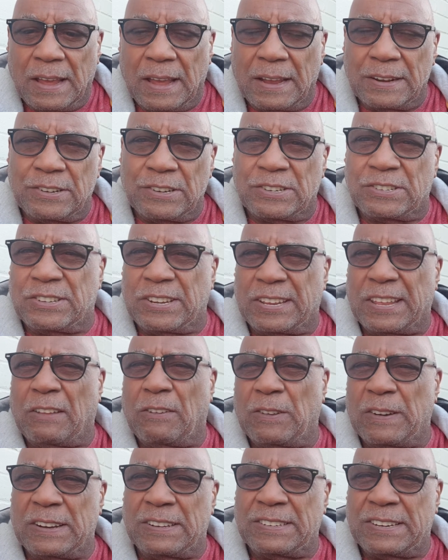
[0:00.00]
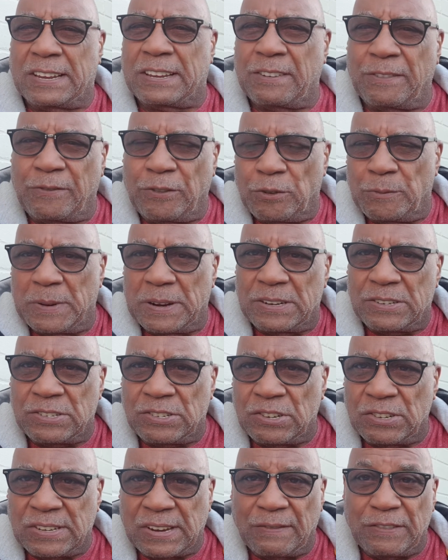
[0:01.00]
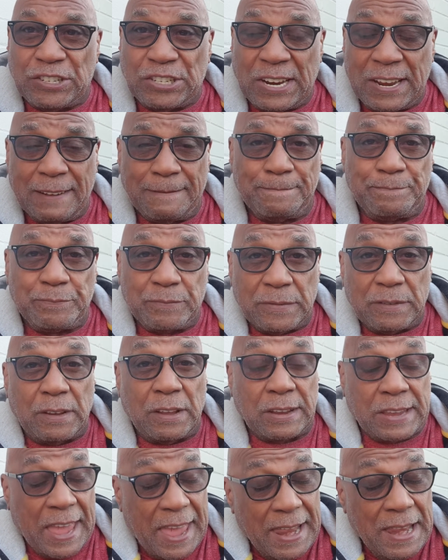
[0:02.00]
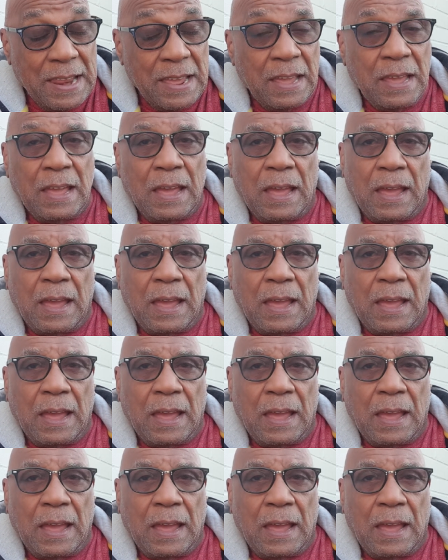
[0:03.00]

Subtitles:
I just thought I'd take a few minutes just to have a chat again,